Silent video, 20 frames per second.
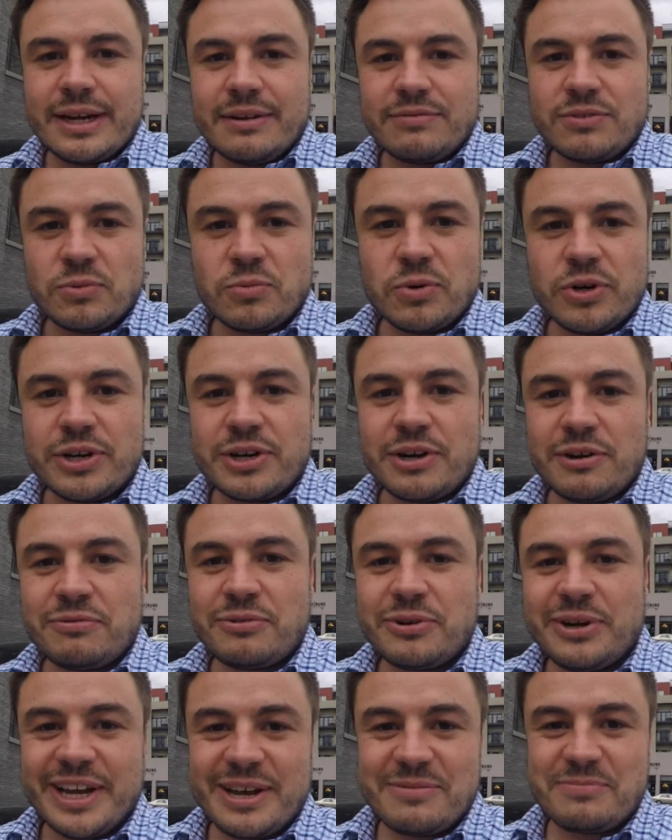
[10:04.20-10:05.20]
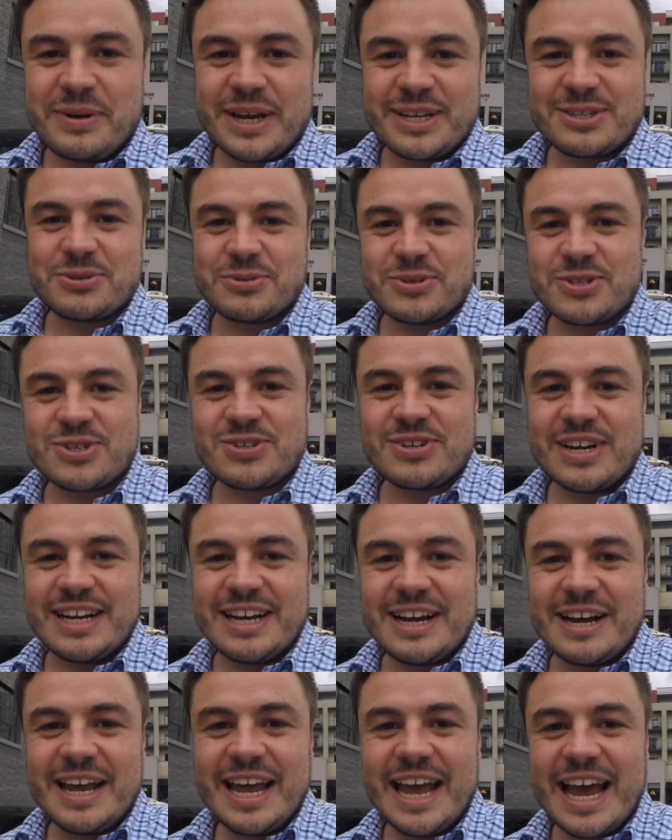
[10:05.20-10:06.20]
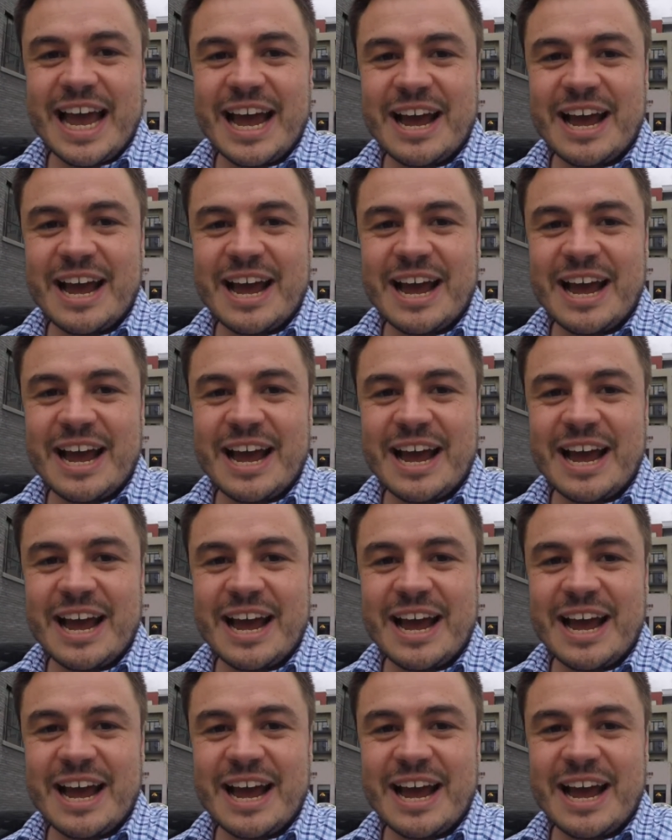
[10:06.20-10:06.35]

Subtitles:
you're gonna have to work off when I get back to Australia.